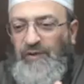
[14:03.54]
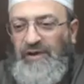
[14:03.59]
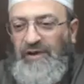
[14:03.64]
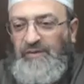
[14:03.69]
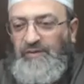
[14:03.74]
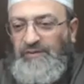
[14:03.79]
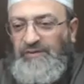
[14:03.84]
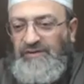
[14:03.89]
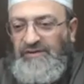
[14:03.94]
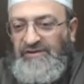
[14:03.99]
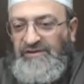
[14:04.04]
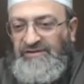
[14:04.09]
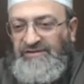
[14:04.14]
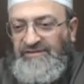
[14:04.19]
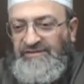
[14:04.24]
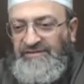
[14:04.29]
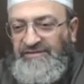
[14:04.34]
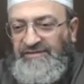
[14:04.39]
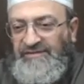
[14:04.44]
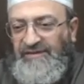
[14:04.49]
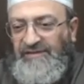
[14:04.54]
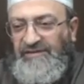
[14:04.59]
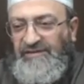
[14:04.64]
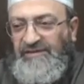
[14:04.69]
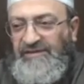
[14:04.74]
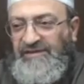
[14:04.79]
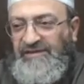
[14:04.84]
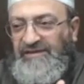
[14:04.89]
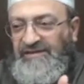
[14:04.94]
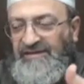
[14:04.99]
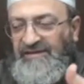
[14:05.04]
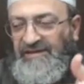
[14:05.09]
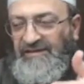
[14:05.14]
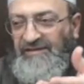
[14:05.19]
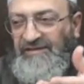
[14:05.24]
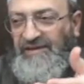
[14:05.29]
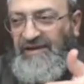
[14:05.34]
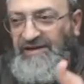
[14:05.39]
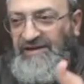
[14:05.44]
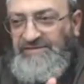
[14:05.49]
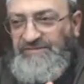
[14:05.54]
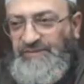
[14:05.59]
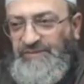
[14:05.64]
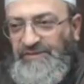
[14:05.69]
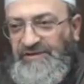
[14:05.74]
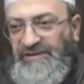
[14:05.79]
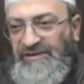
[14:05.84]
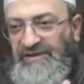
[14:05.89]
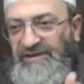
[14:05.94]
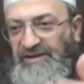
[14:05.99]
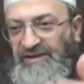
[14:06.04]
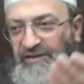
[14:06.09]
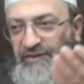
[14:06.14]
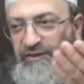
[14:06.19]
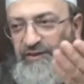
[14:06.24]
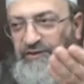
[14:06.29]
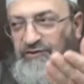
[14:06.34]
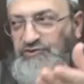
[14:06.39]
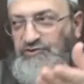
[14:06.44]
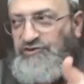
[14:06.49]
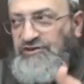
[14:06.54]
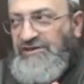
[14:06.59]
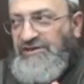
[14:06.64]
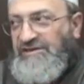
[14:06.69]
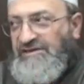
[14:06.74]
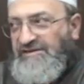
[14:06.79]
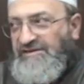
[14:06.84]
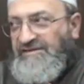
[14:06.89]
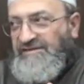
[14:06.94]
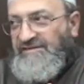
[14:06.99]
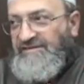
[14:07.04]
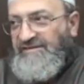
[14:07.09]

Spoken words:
Bible, in the Gospel, in the Injil,